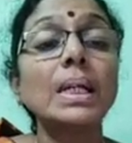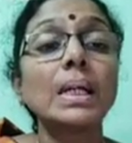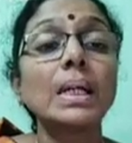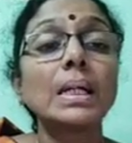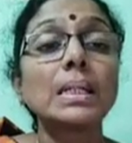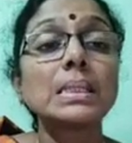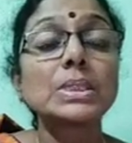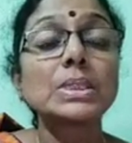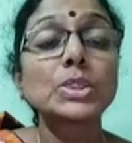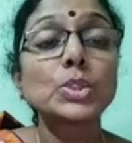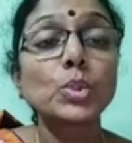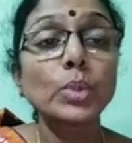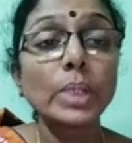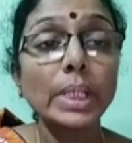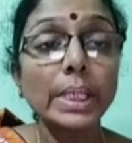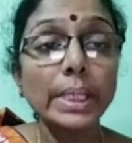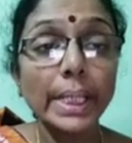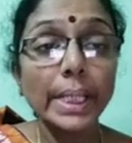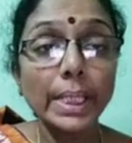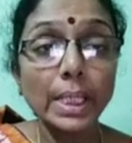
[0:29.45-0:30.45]
student
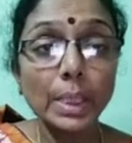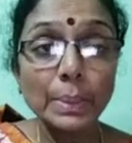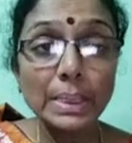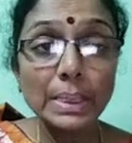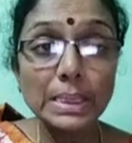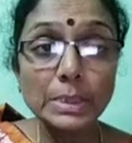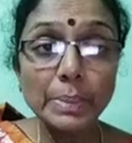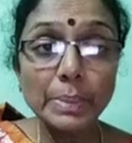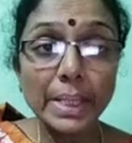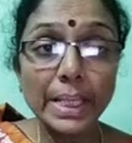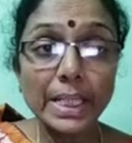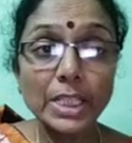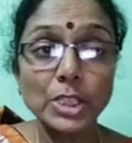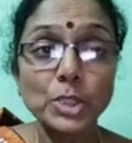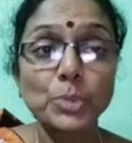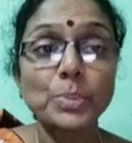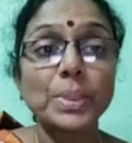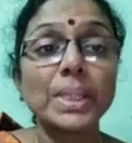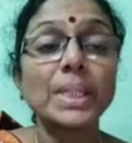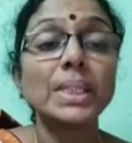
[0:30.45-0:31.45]
database
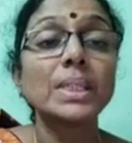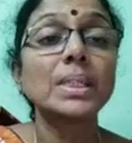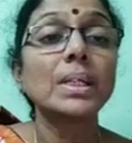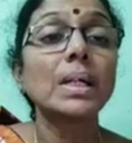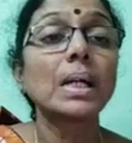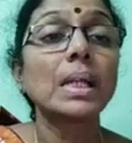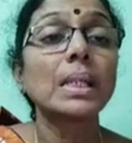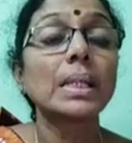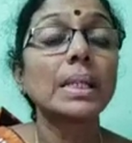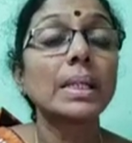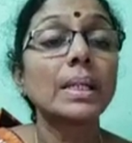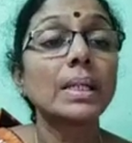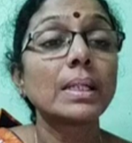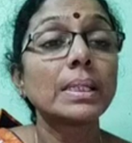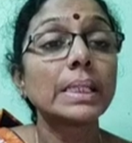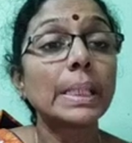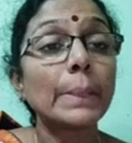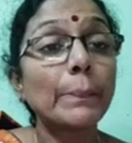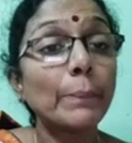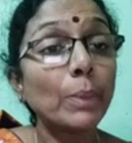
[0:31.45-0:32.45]
management or the
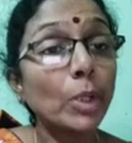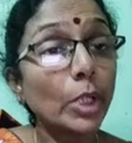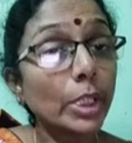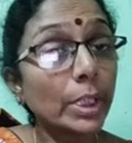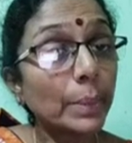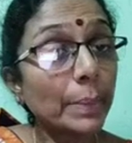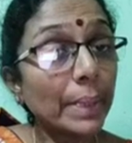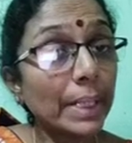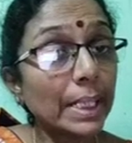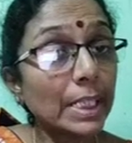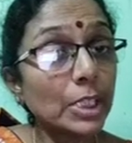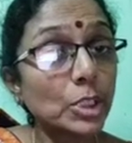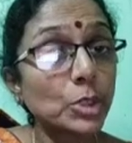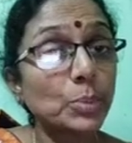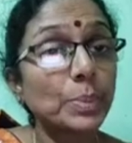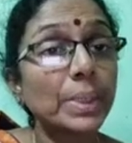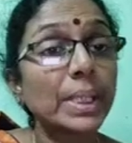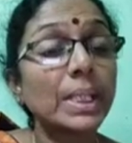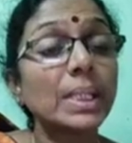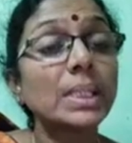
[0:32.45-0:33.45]
employee
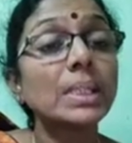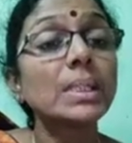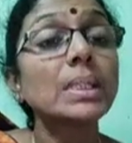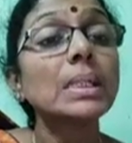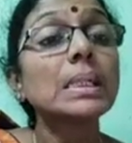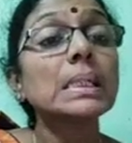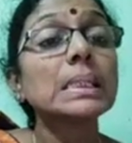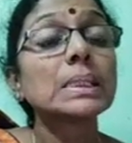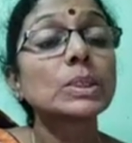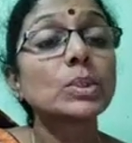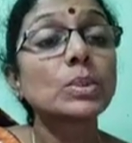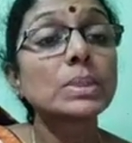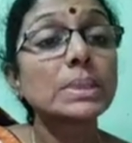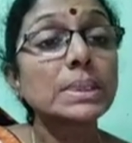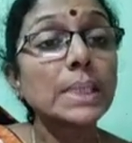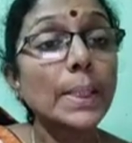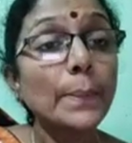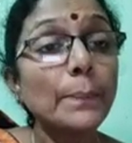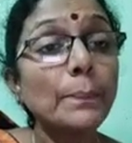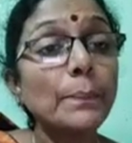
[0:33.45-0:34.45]
management. So
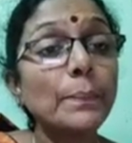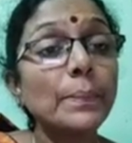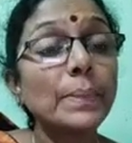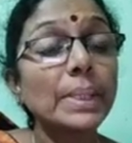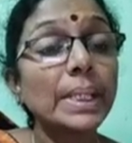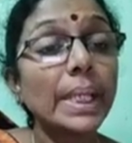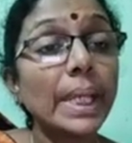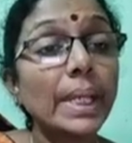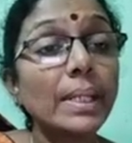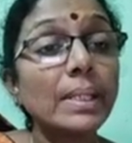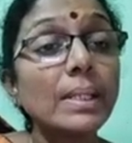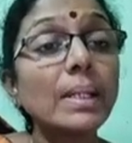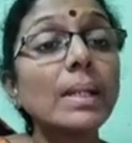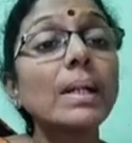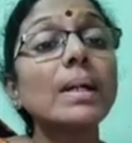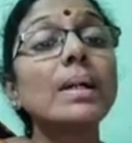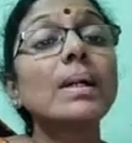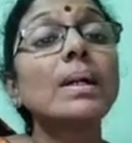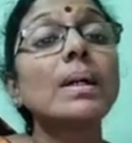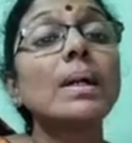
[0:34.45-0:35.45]
some data
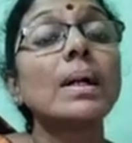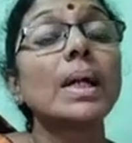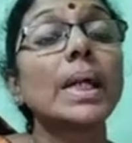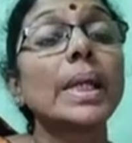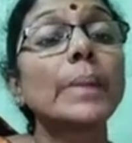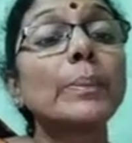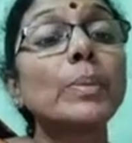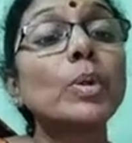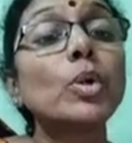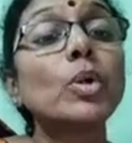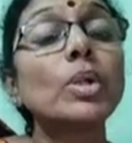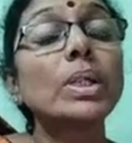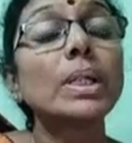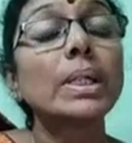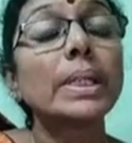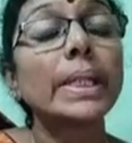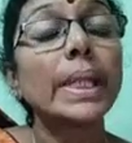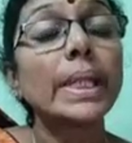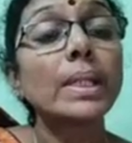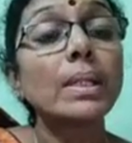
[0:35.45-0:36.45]
about
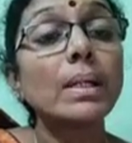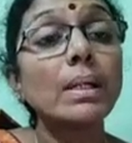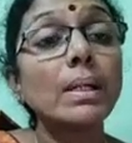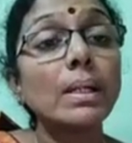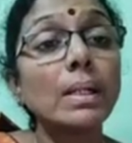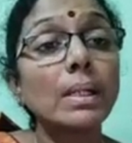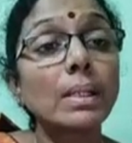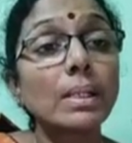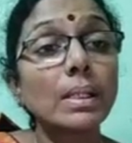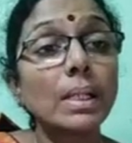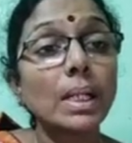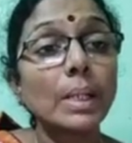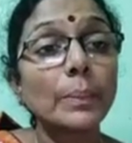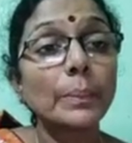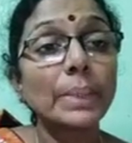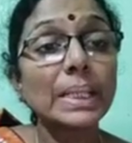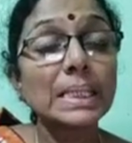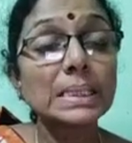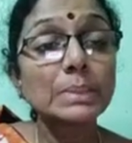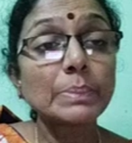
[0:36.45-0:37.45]

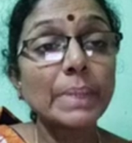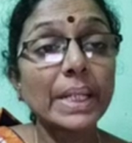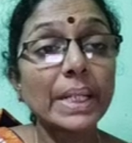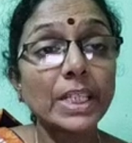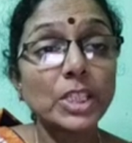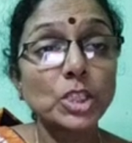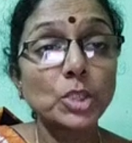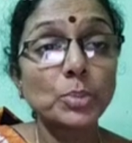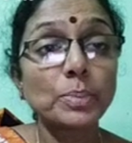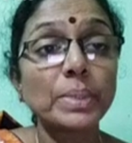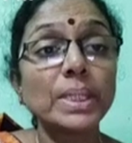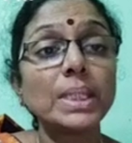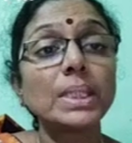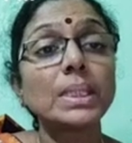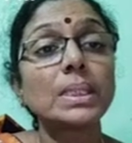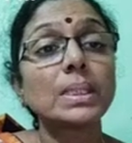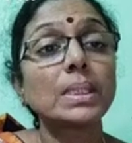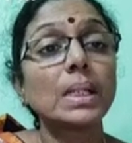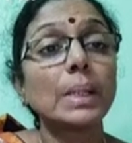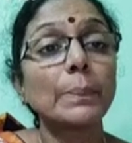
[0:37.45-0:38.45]
database management
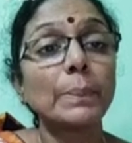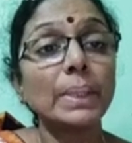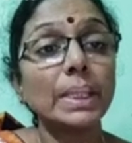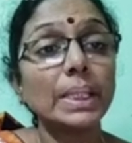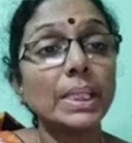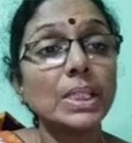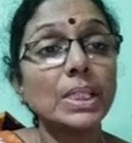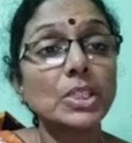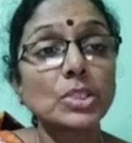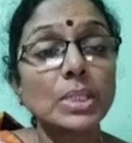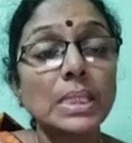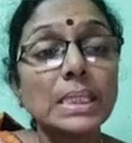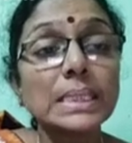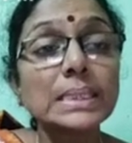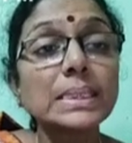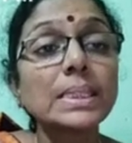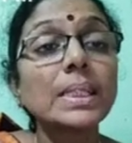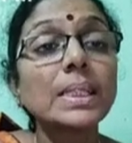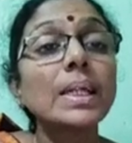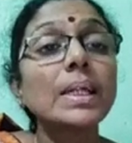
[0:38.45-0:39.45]
applications,
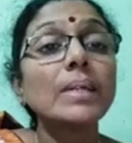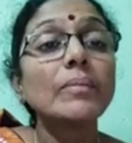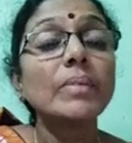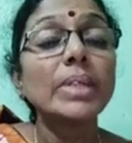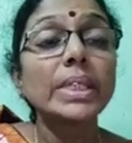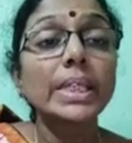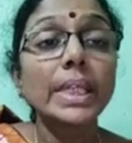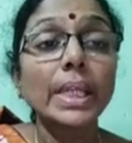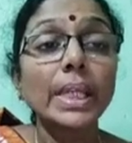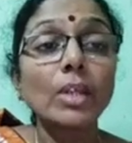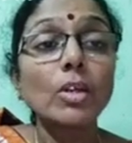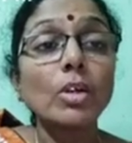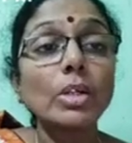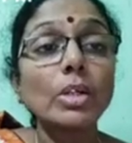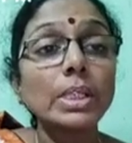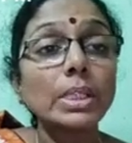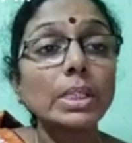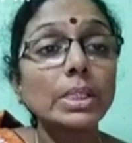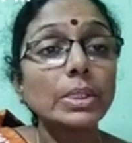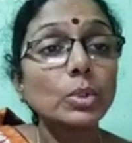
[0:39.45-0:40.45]
we cannot
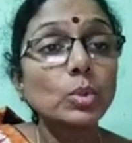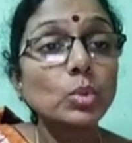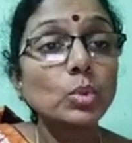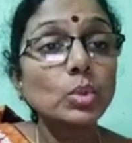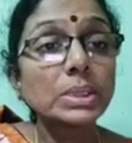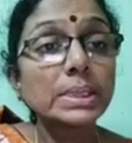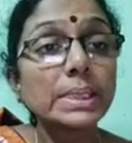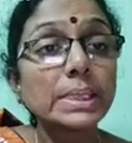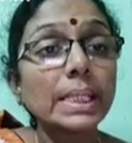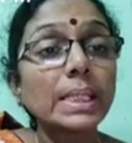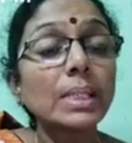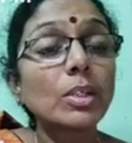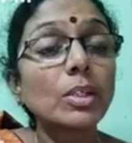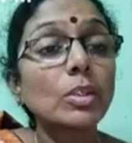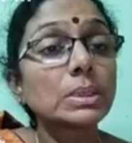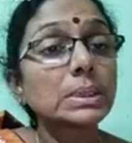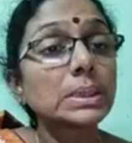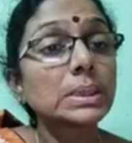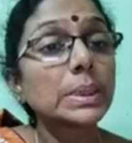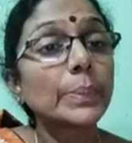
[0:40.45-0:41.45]
use the
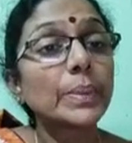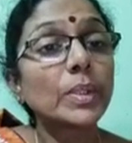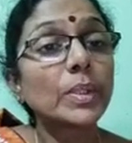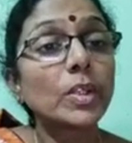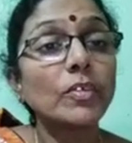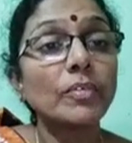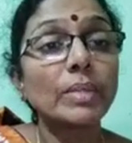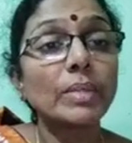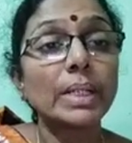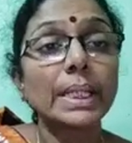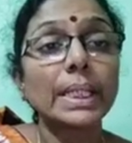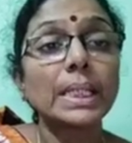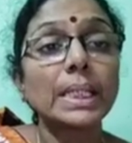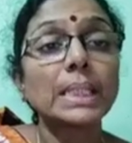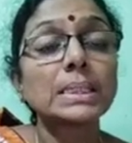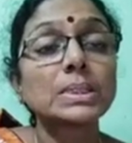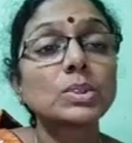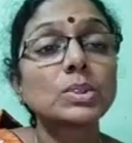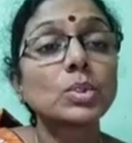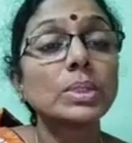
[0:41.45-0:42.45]
concept of array.
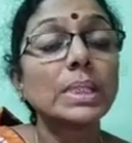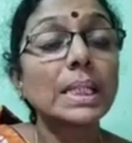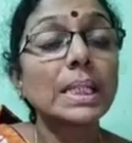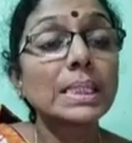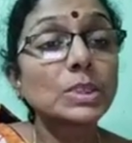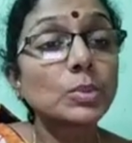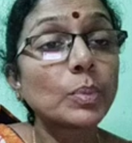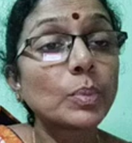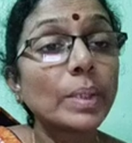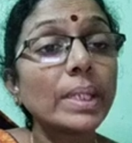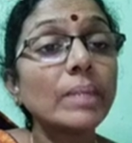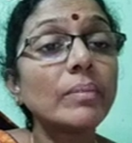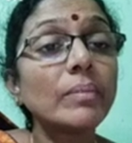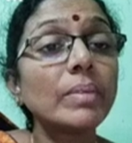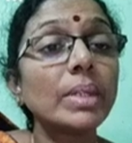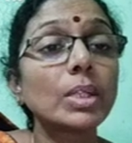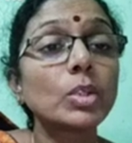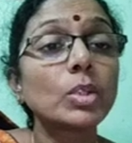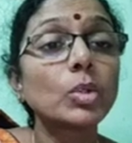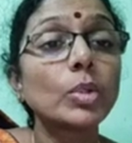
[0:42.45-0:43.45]
So that's why we are
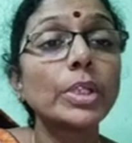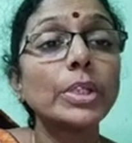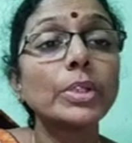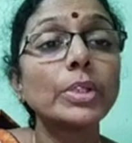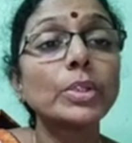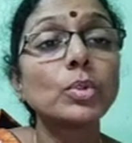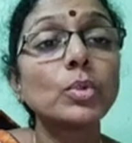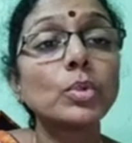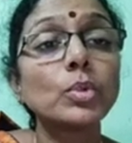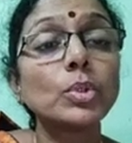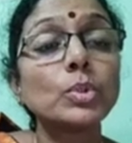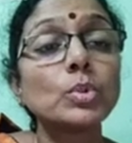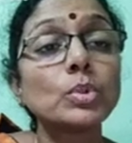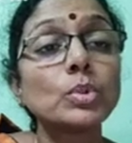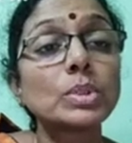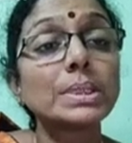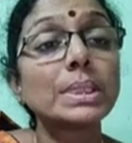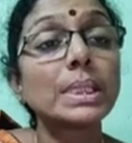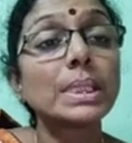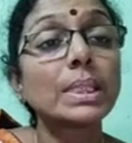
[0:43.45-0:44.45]
going to use
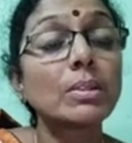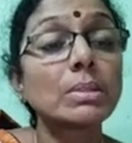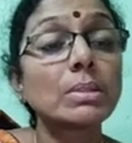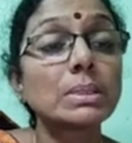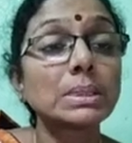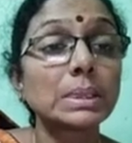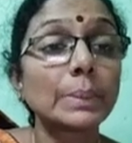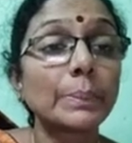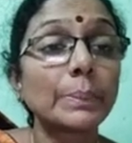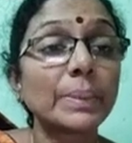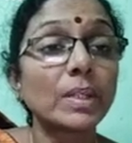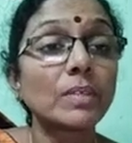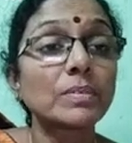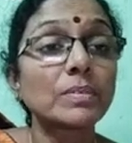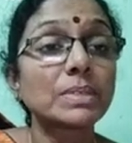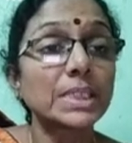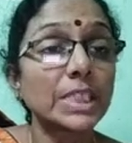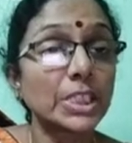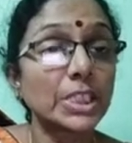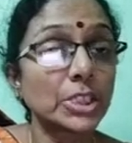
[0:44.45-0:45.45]
the concept of
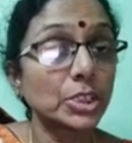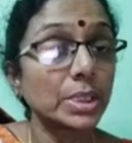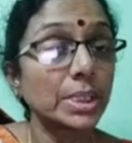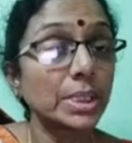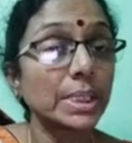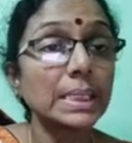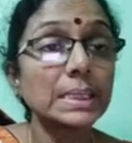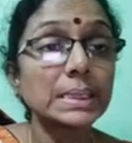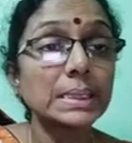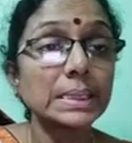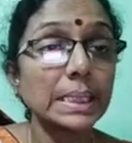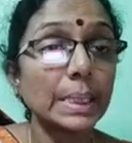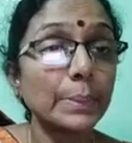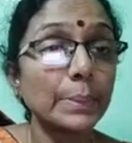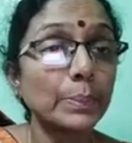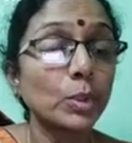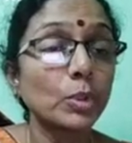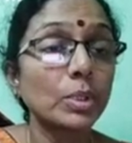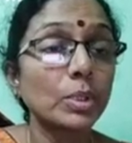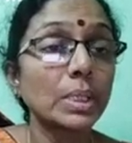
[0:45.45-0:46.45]
structure in C
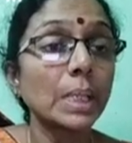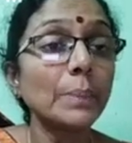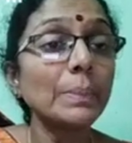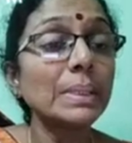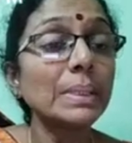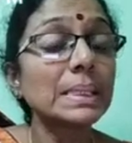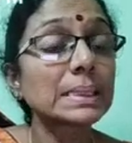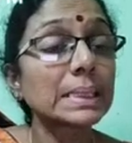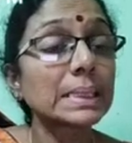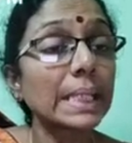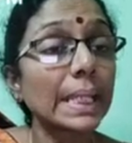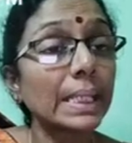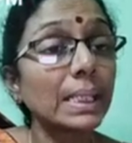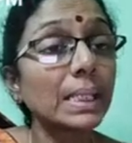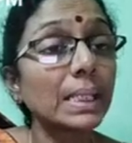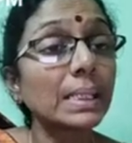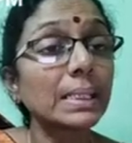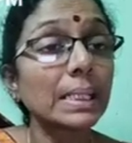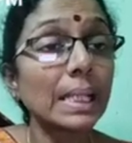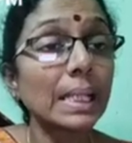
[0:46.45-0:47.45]
program. It's like a
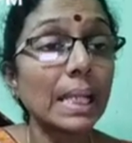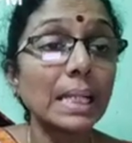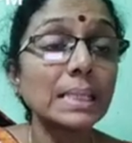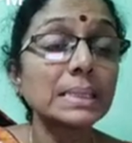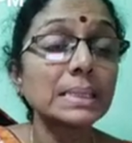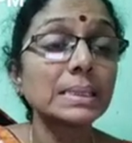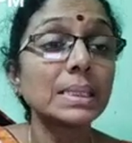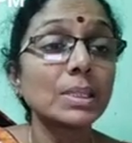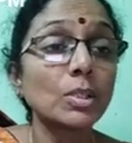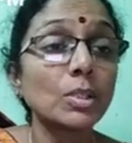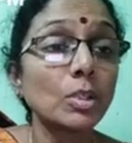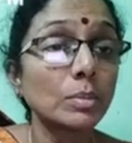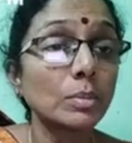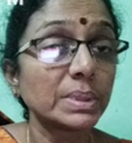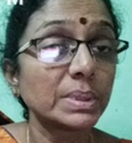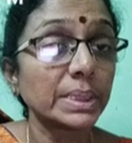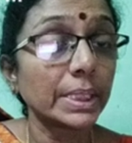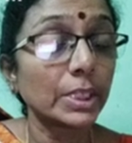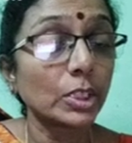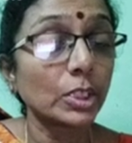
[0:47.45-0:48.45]
class and
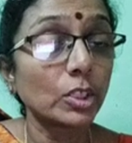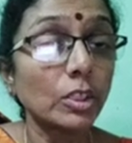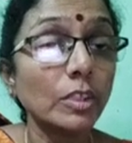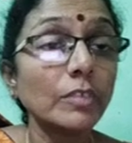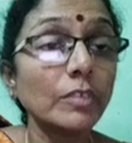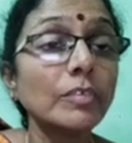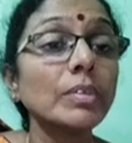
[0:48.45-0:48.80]
object of